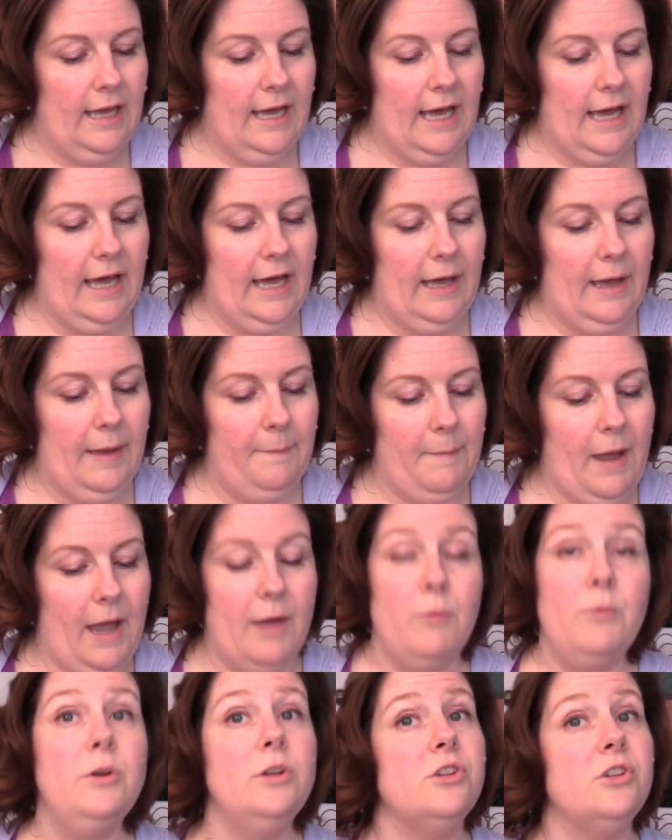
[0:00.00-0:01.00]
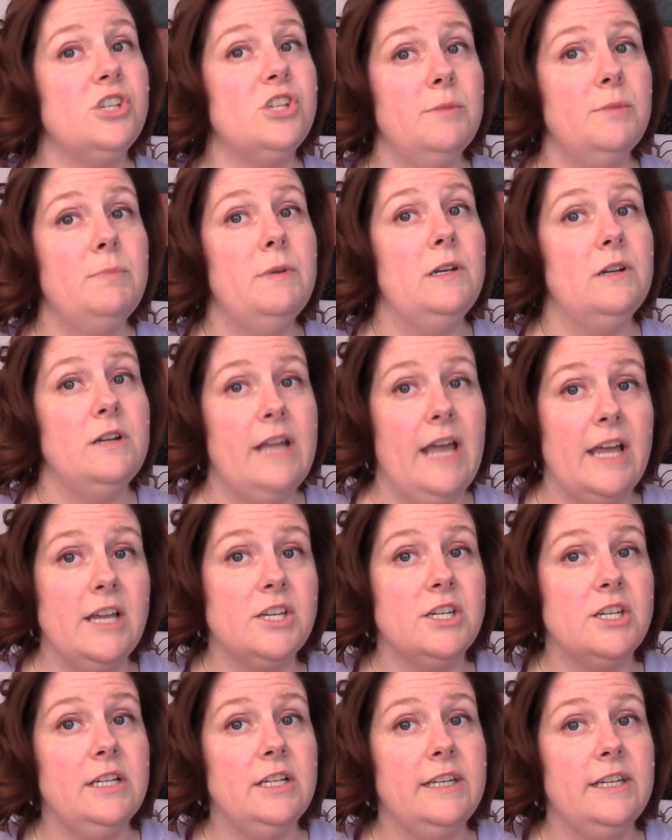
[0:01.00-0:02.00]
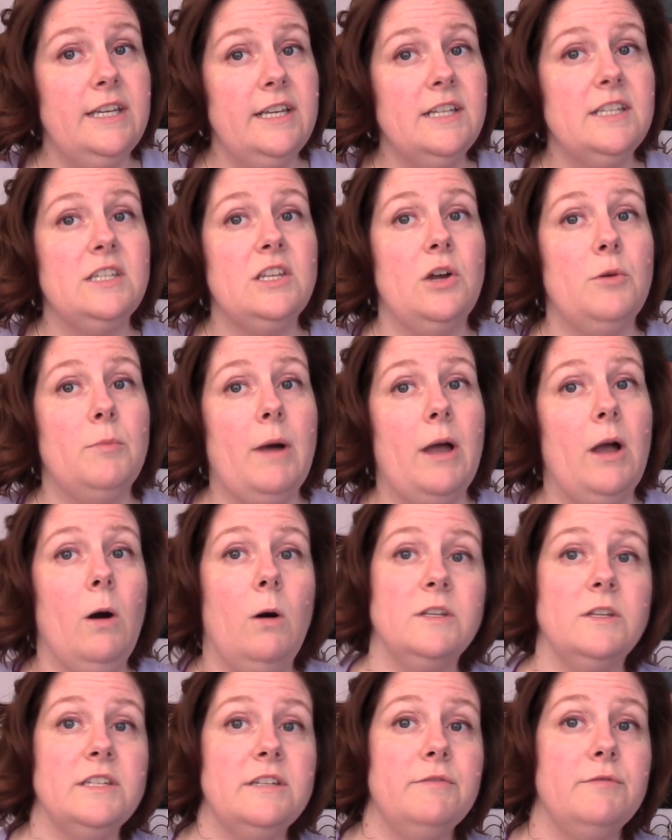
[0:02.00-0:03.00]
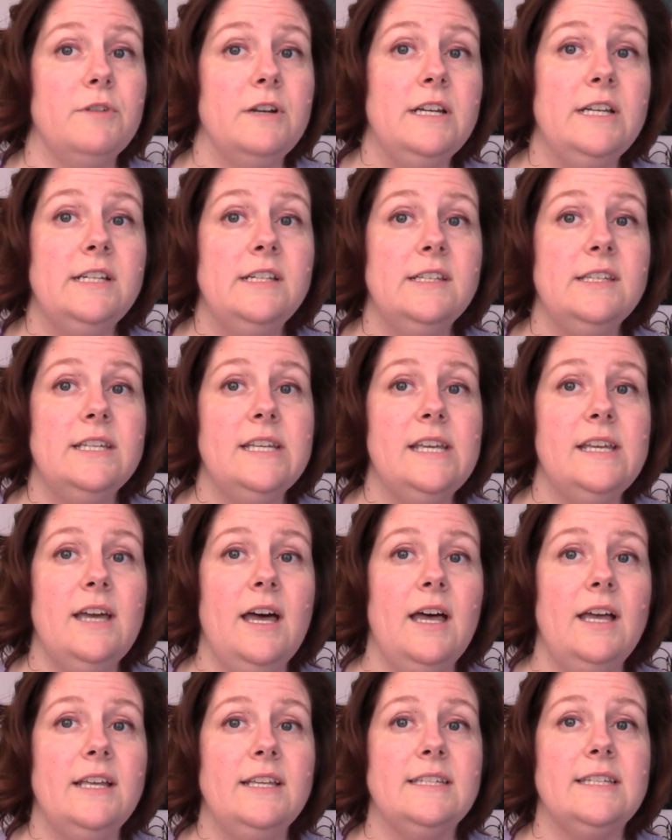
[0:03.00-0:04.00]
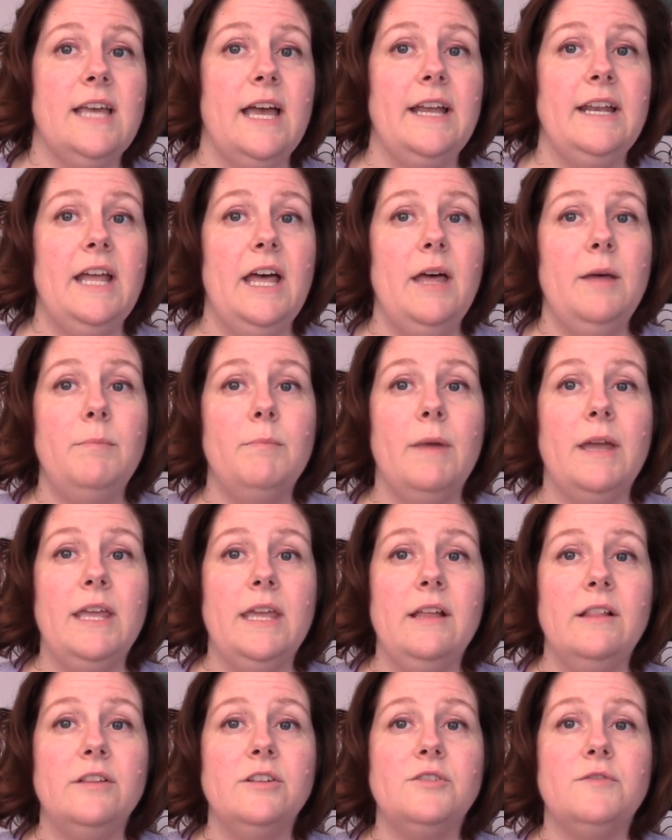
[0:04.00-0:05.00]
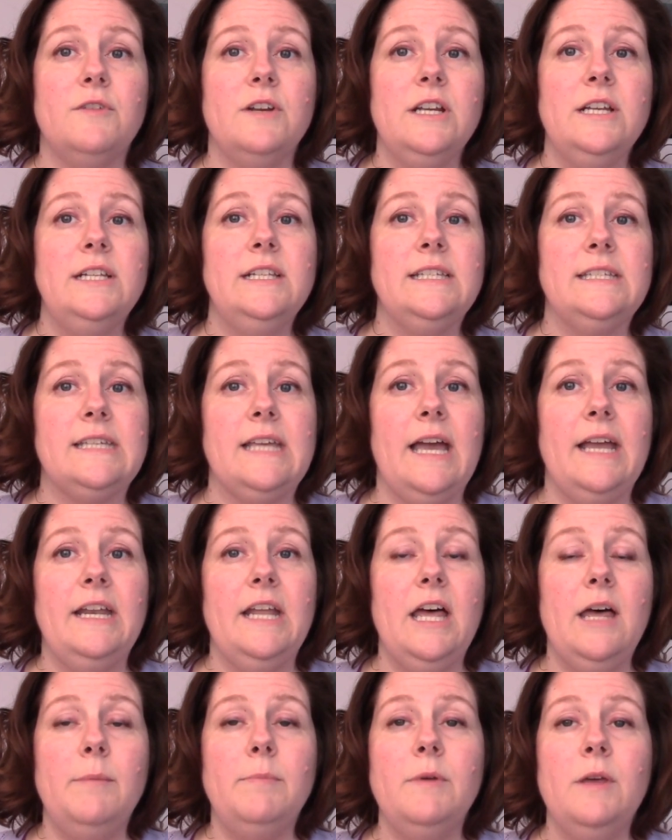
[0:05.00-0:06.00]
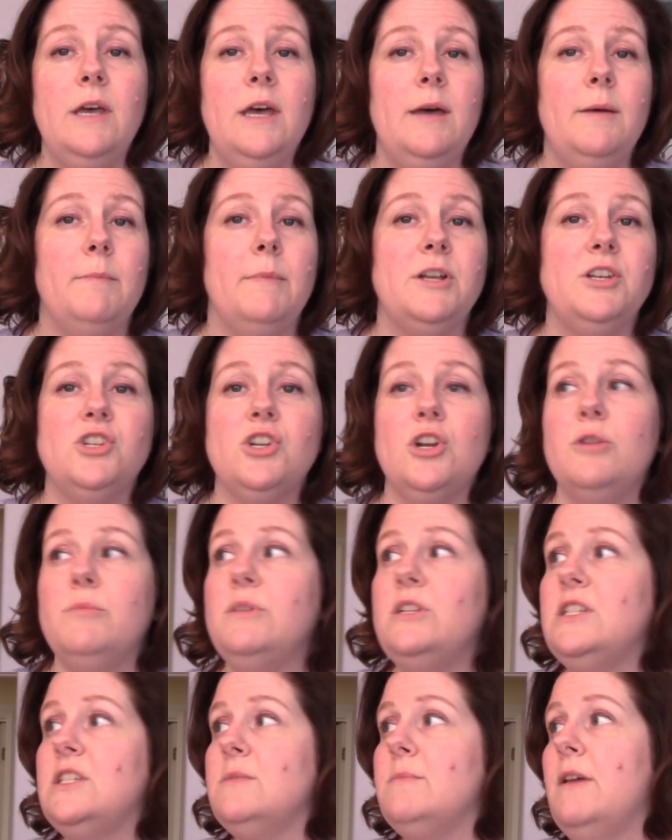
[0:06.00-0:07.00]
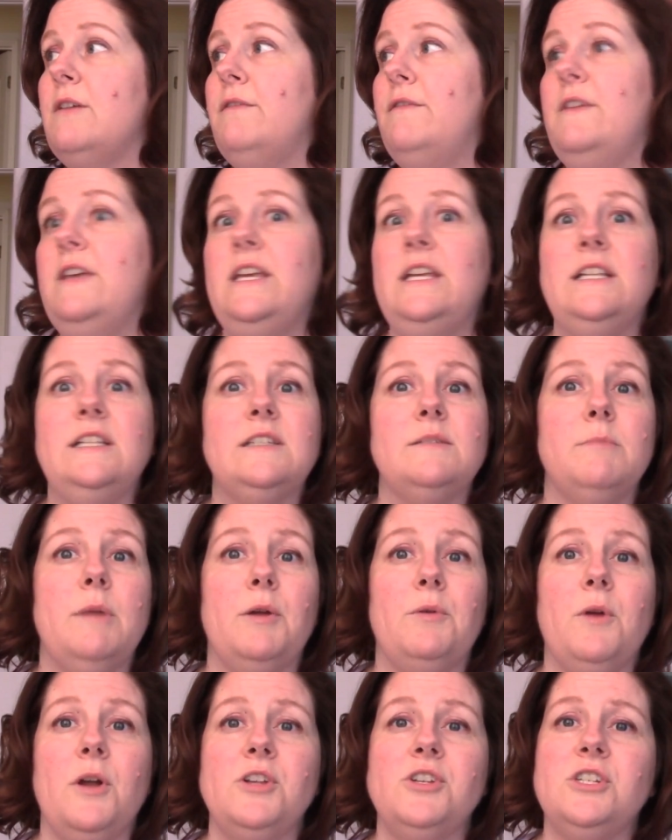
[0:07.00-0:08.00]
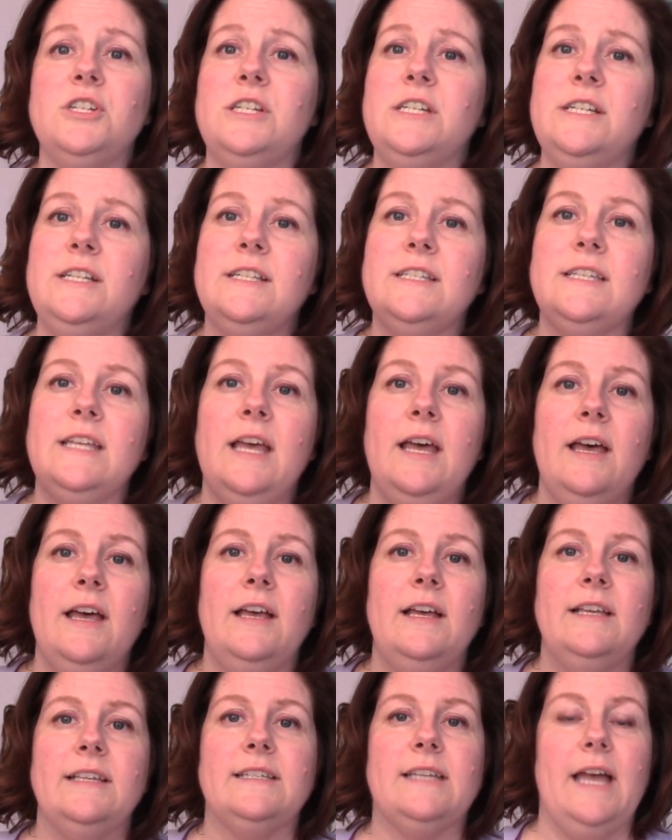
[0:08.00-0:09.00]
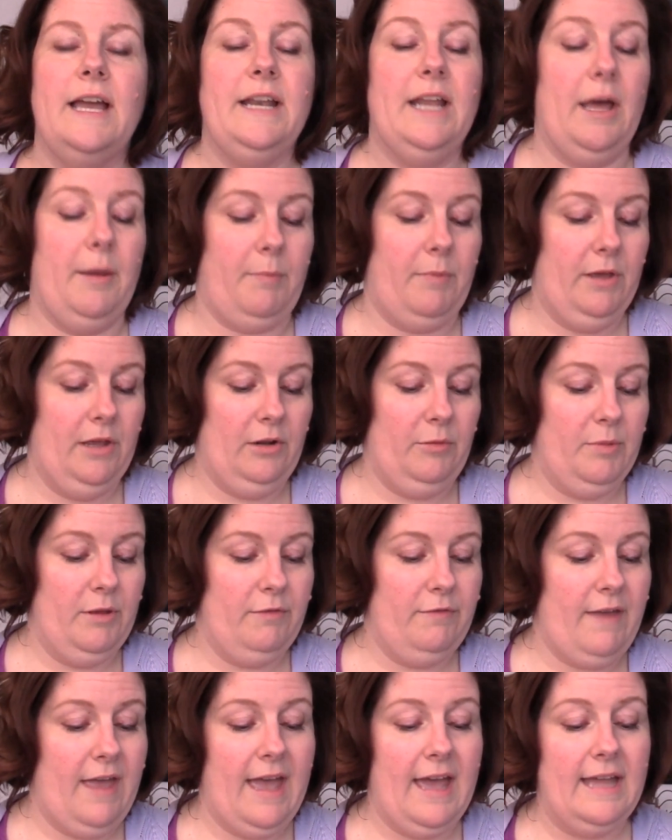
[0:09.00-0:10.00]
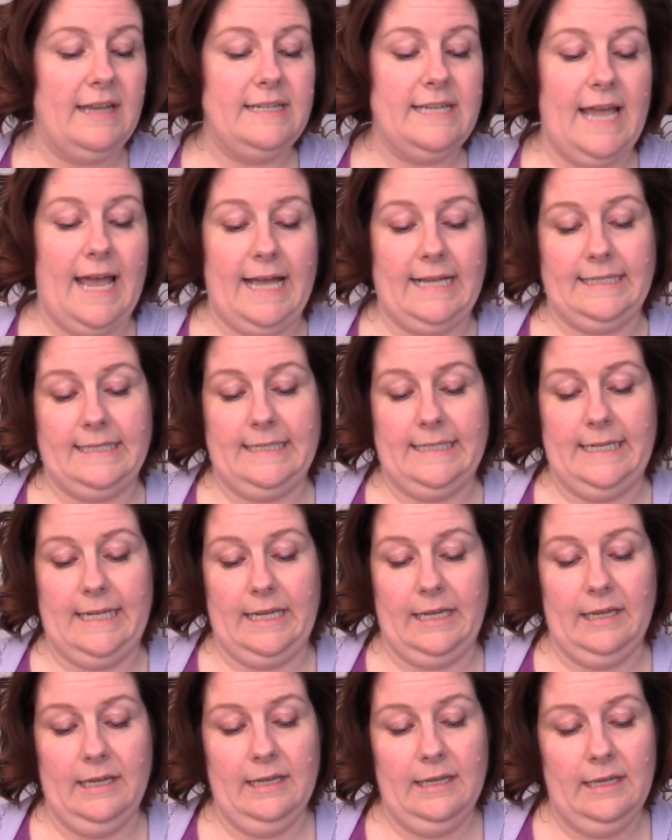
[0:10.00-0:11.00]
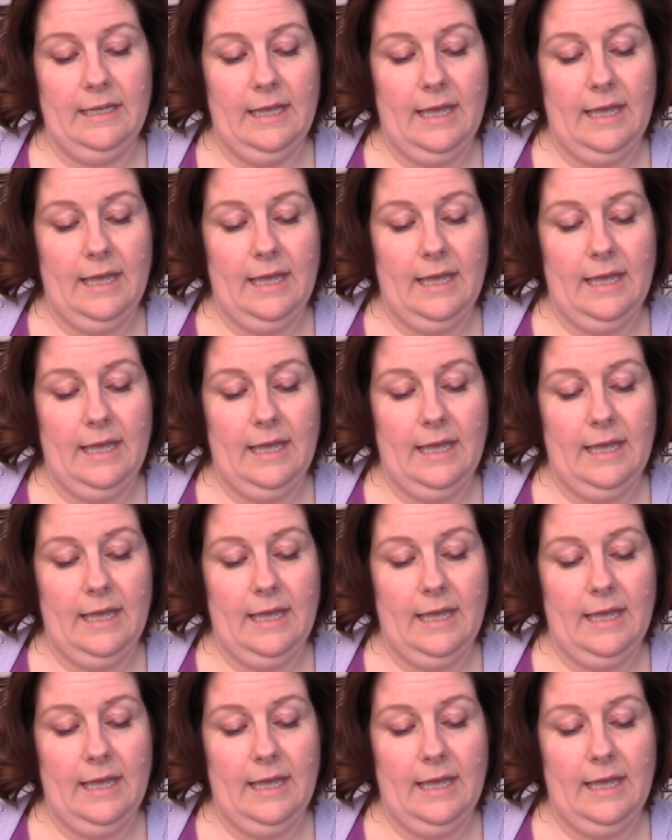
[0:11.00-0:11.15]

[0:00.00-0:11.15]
I will ship internationally, so my Aussie friends sign up, my English friends sign up, my Germans, my Finns, my Russians sign up. It'll be fantastic.